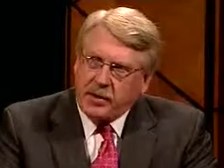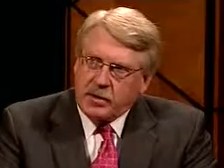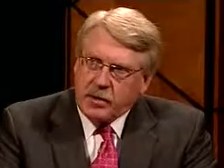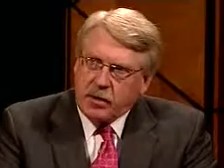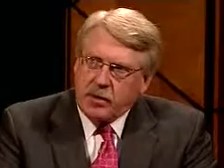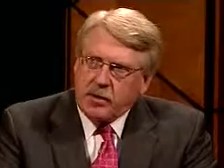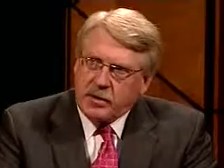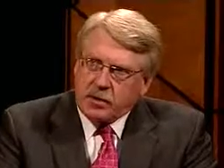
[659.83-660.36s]

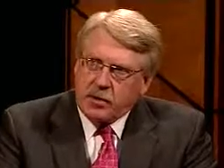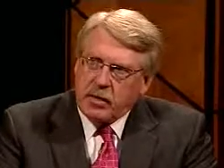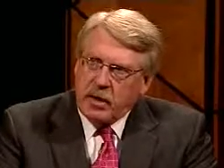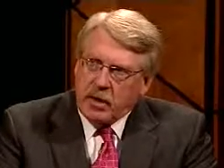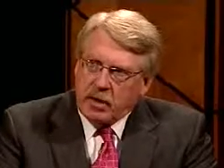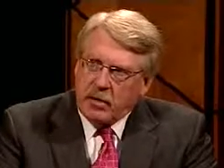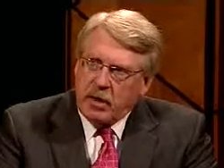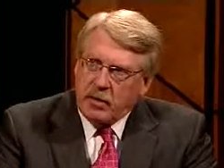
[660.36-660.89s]
students who
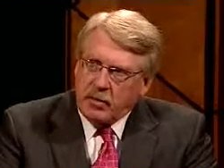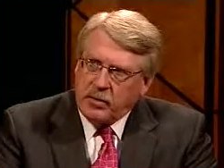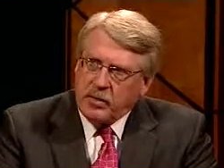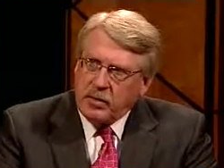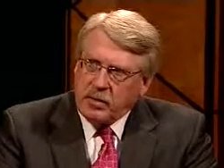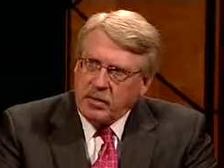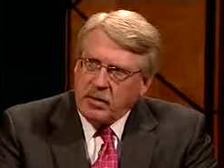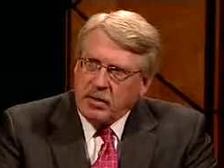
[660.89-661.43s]
get
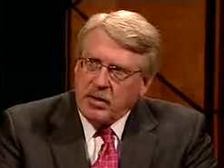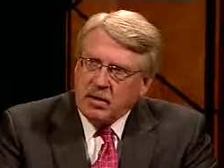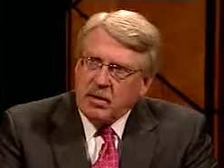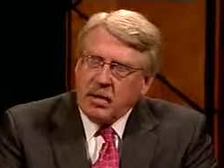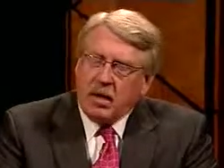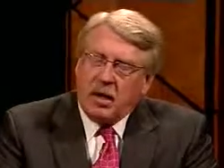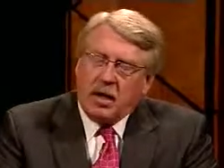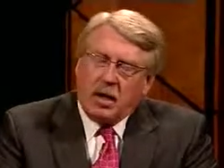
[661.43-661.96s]
loans.
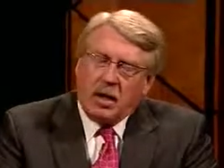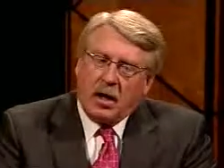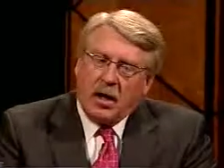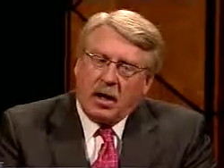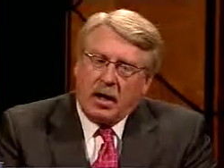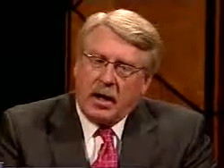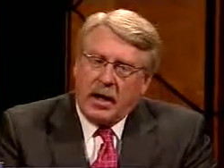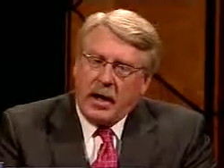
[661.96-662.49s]

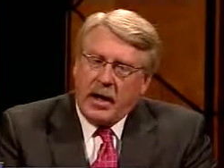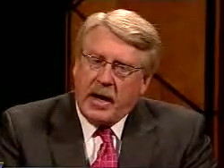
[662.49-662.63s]
There's